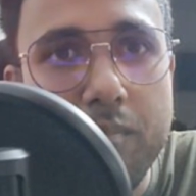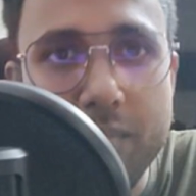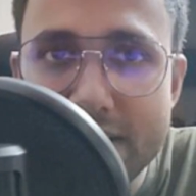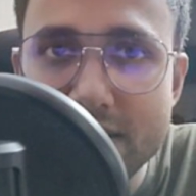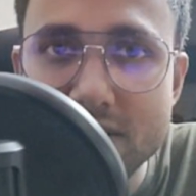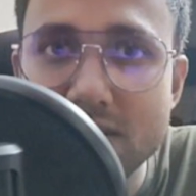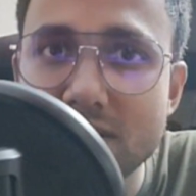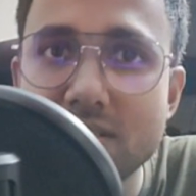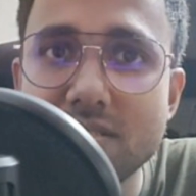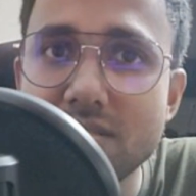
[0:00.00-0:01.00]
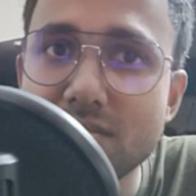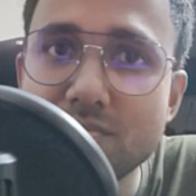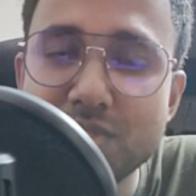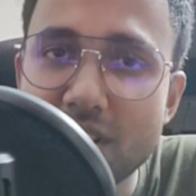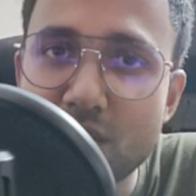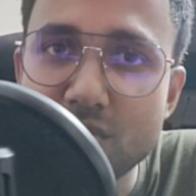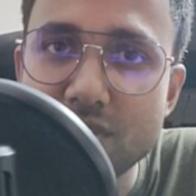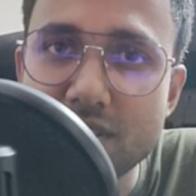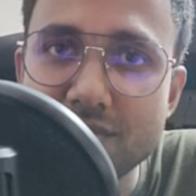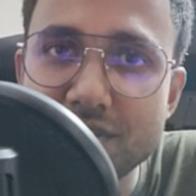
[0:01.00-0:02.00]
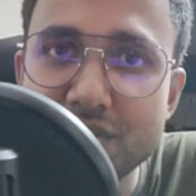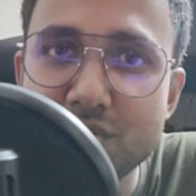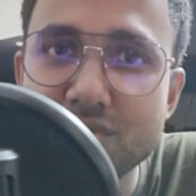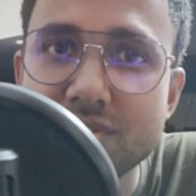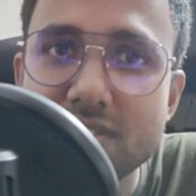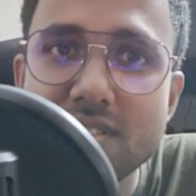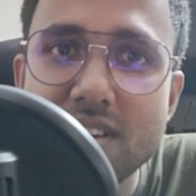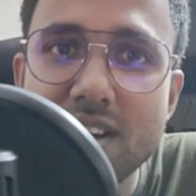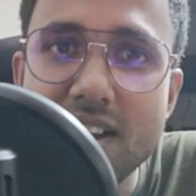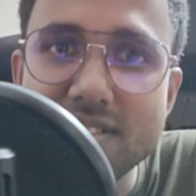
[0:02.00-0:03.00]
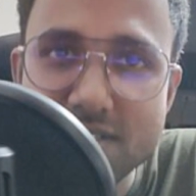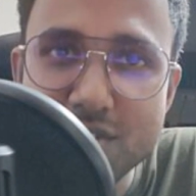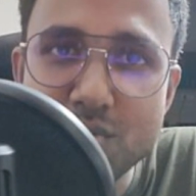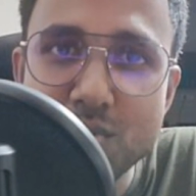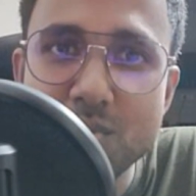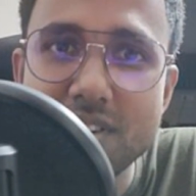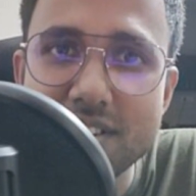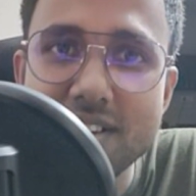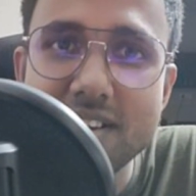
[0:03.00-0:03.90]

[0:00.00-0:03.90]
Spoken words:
please check out the other videos, and see you until